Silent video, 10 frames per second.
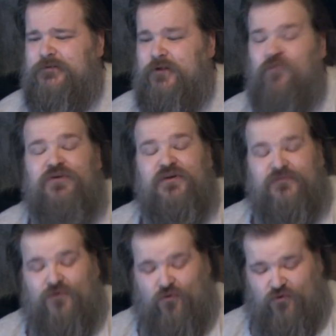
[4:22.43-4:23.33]
Loki,
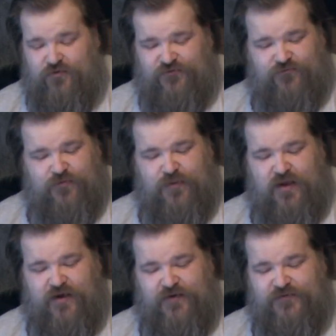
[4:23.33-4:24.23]
of course,
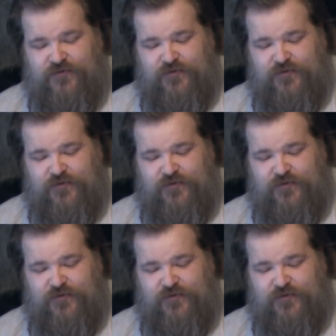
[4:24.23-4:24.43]
replied,